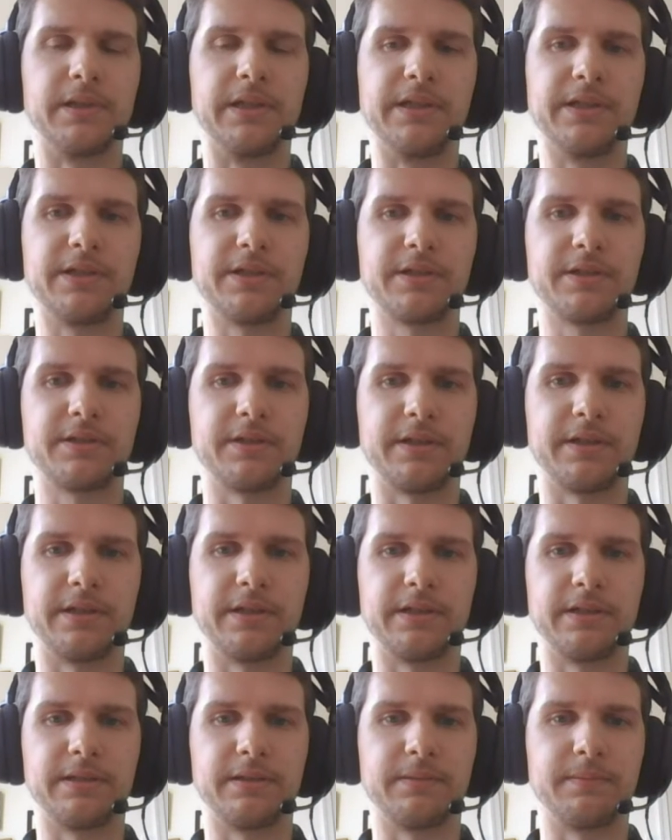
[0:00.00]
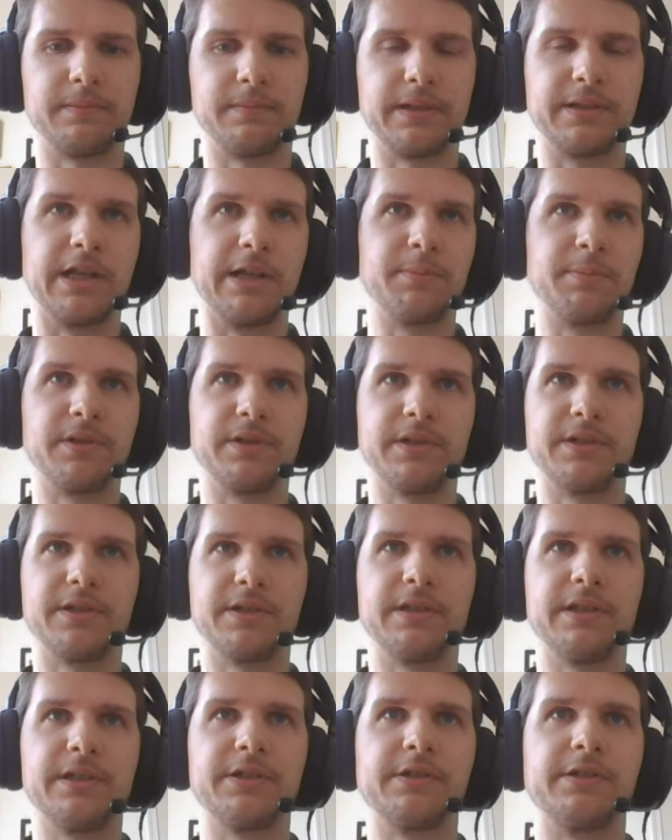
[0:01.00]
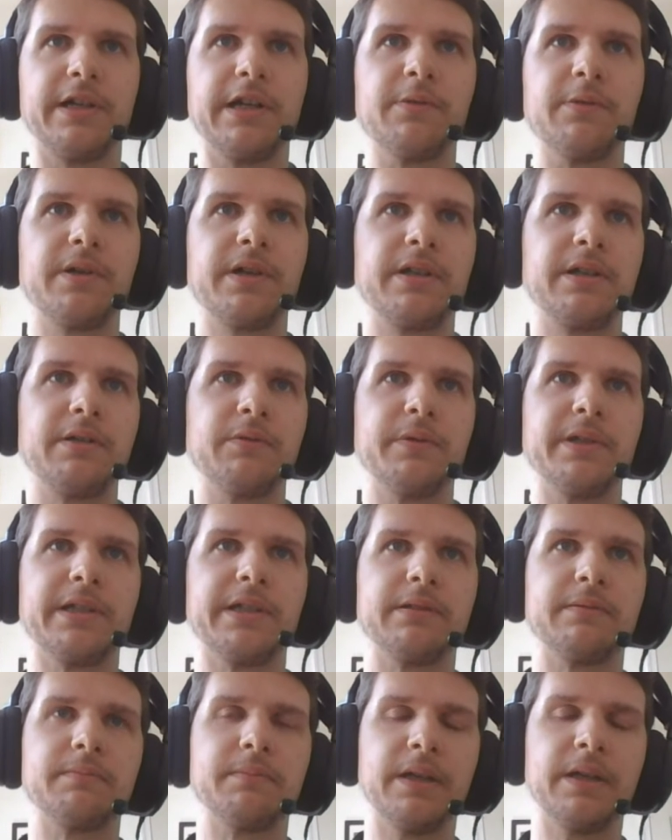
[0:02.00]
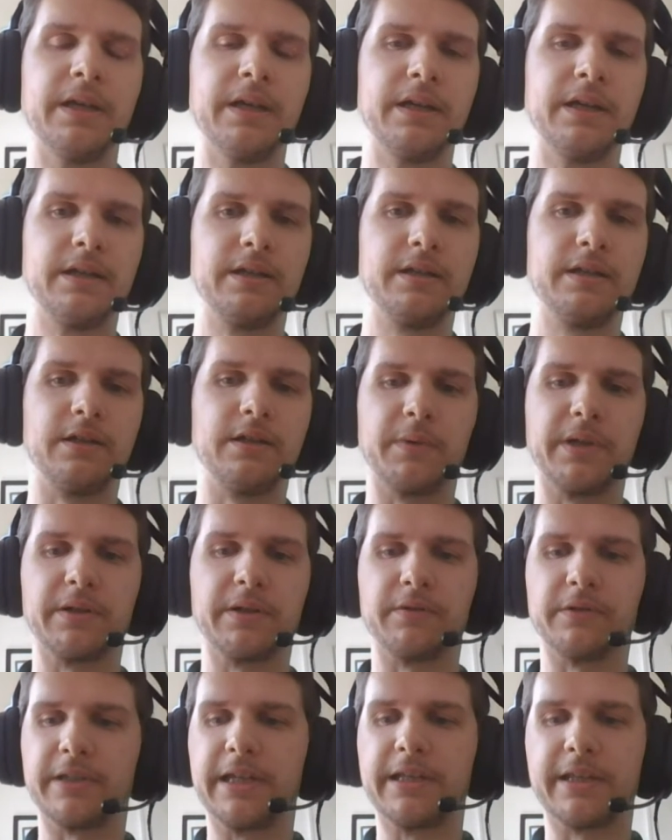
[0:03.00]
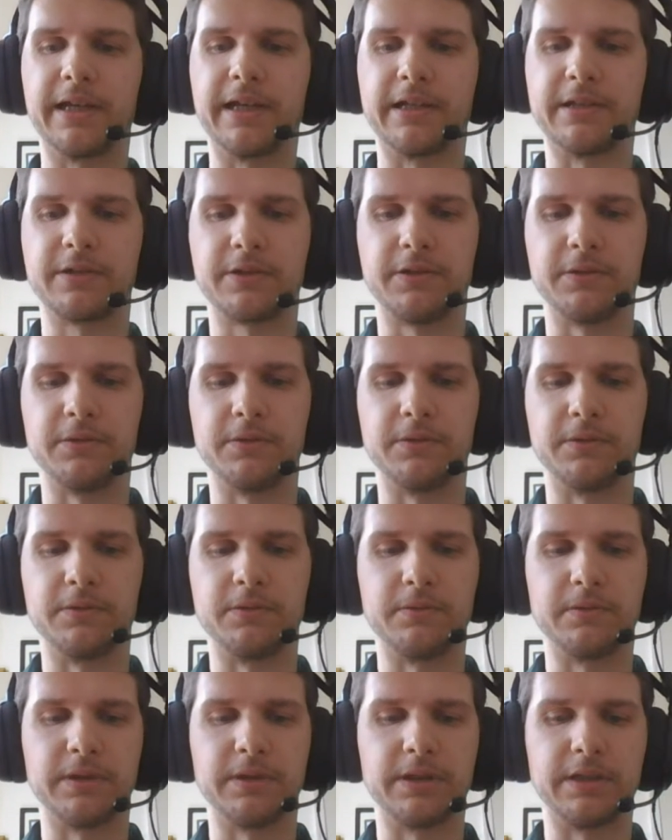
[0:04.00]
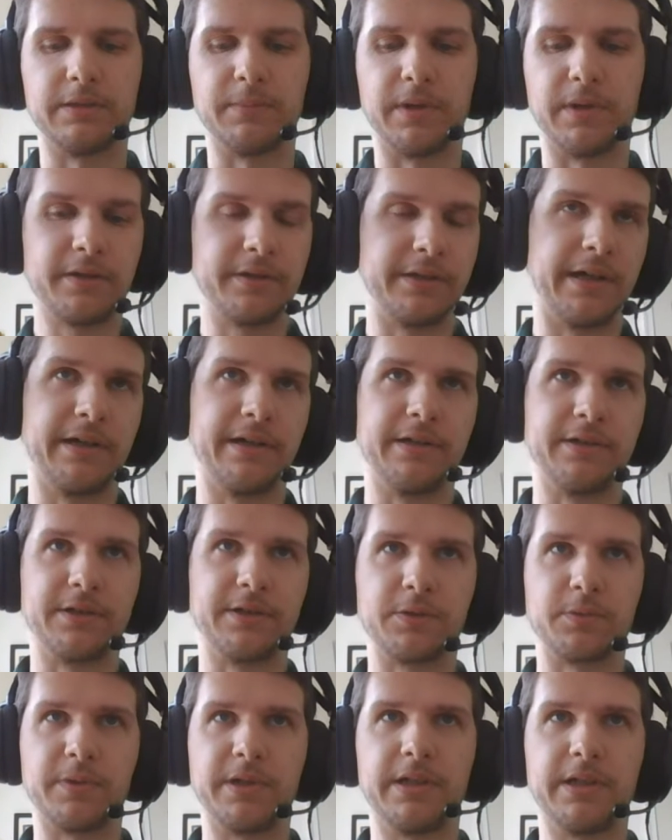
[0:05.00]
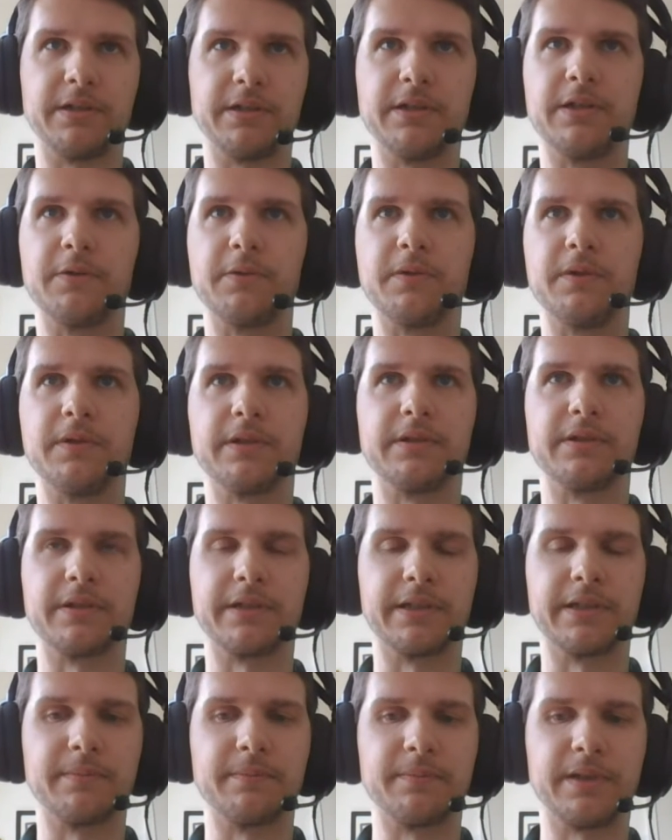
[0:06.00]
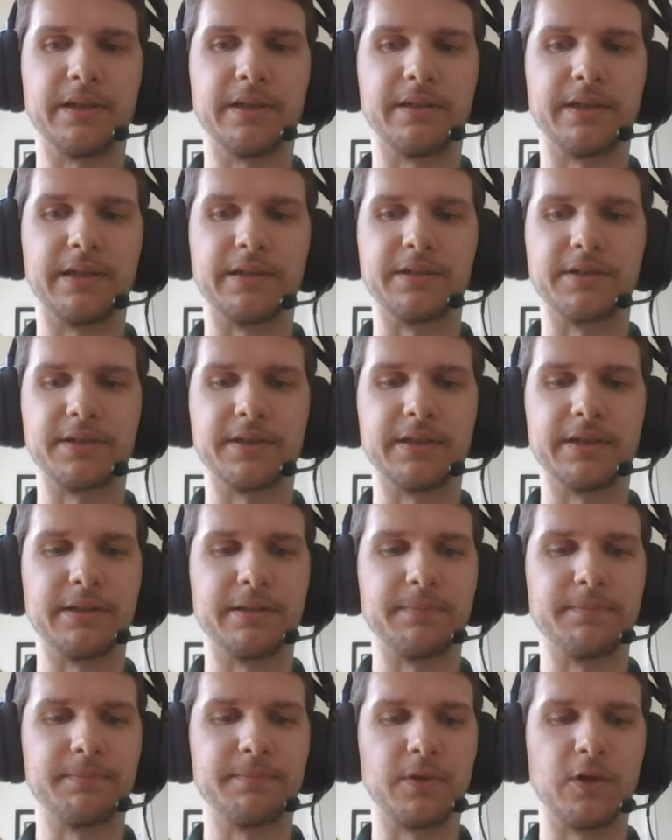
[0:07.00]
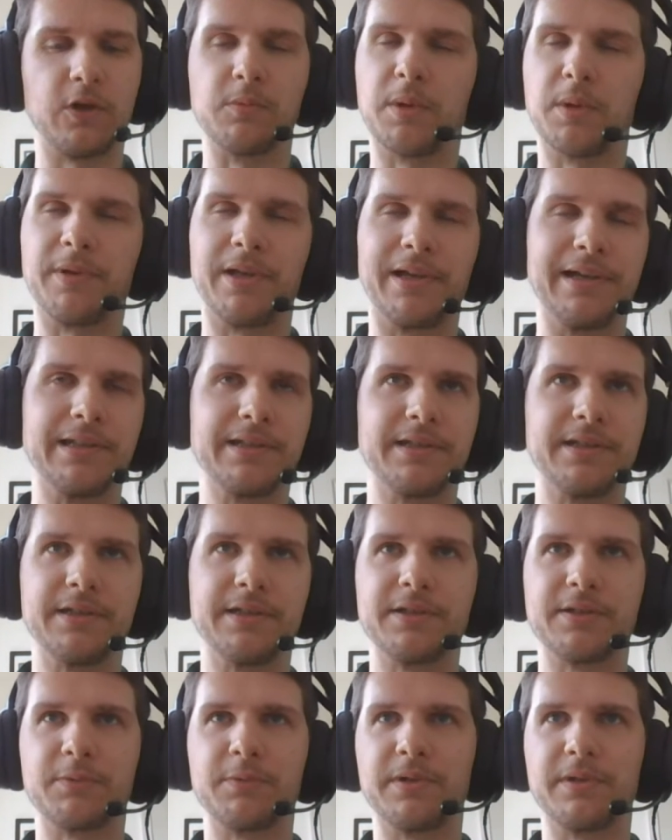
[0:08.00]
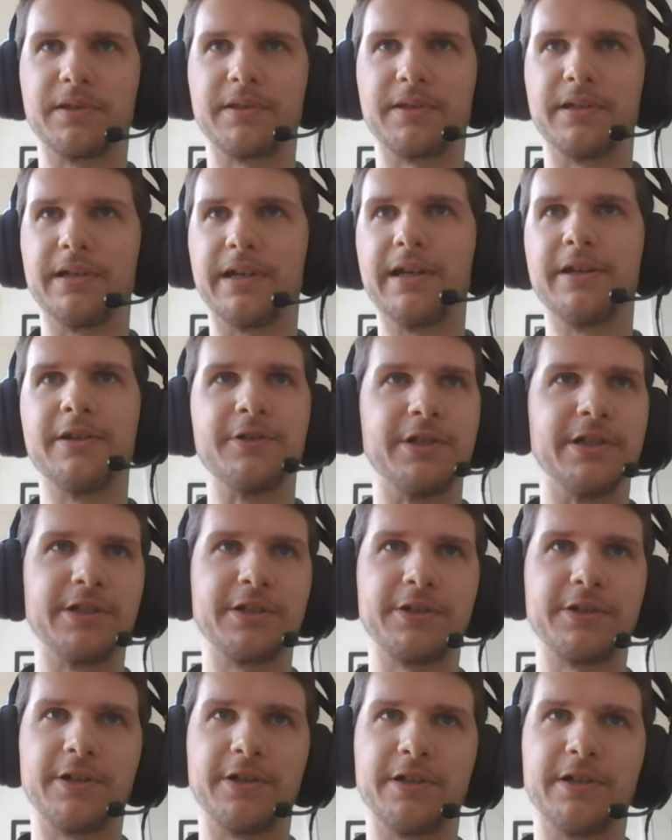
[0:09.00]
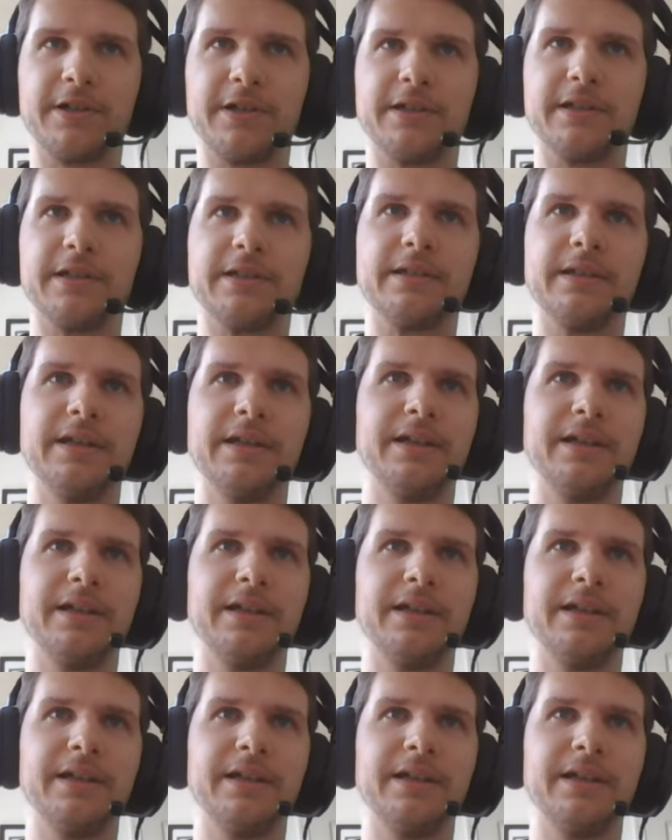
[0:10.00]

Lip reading: police example is a great one, and we can relate that to other areas as well. You know, you can look at things, home appliances with Energy Star and